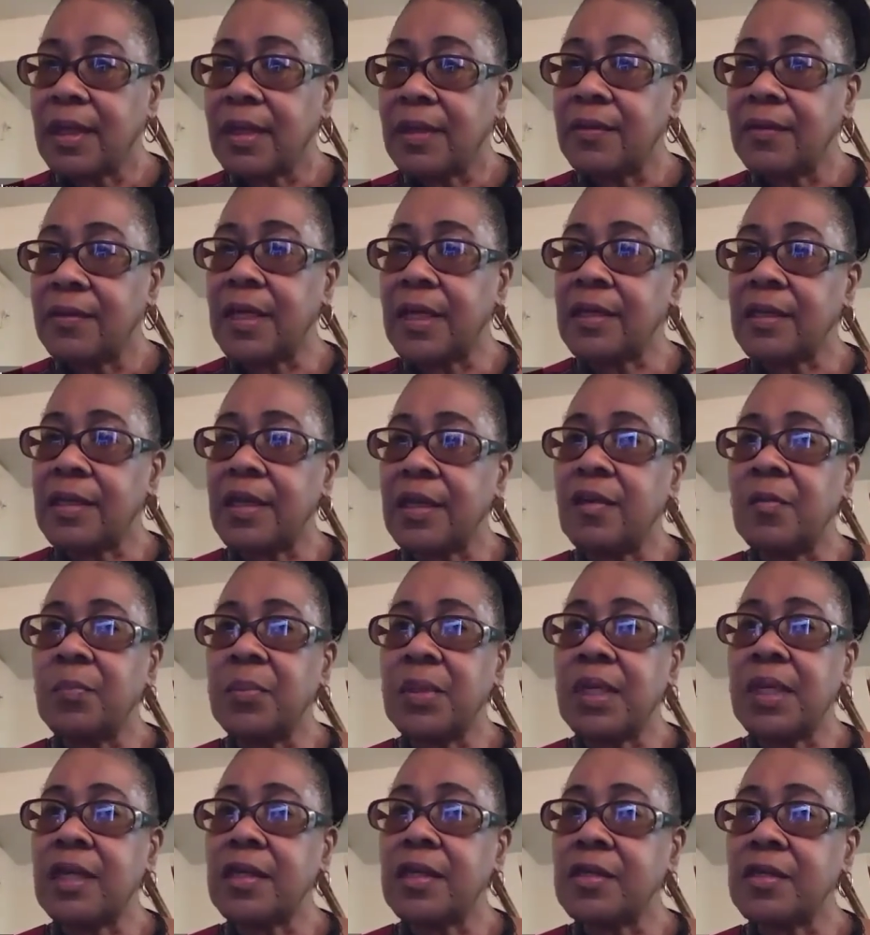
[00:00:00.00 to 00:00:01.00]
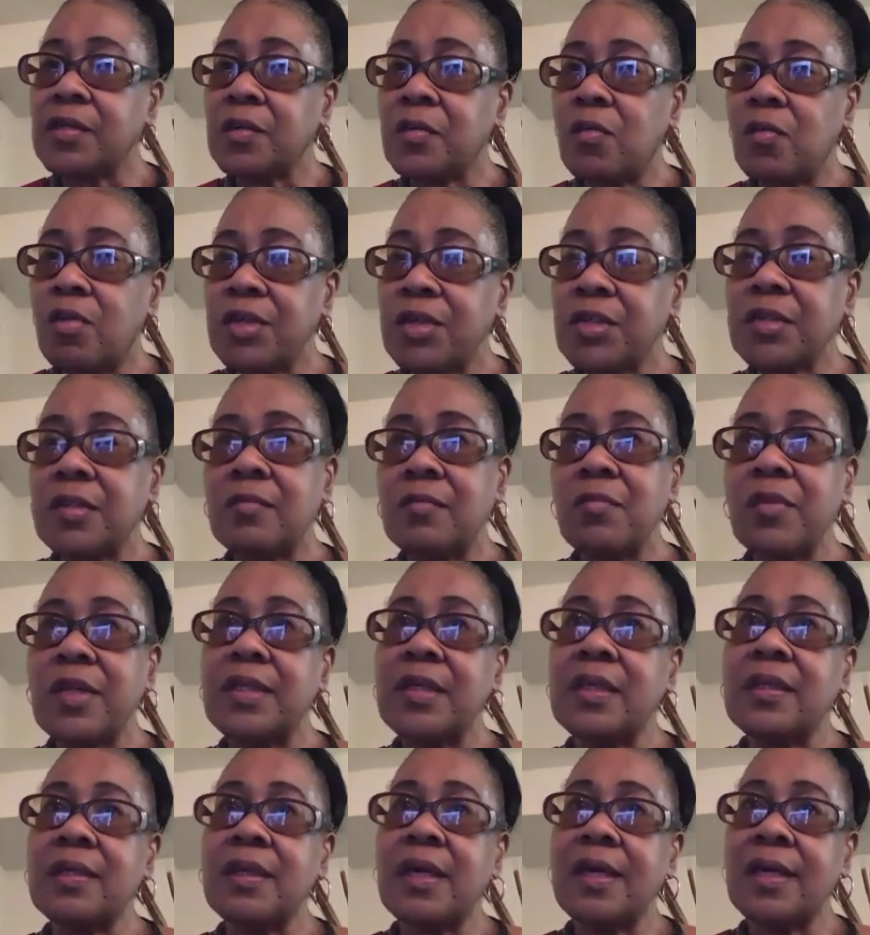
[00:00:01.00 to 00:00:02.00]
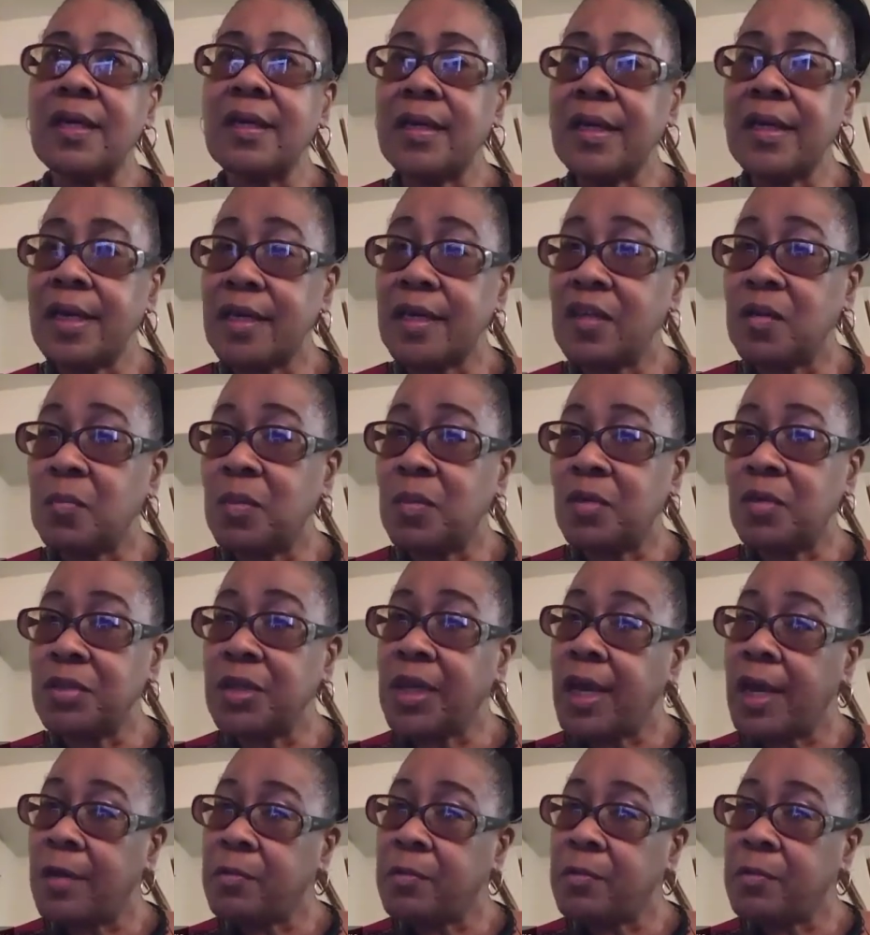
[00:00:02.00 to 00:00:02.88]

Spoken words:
Then they're beginning to question whether or not I had pneumonia.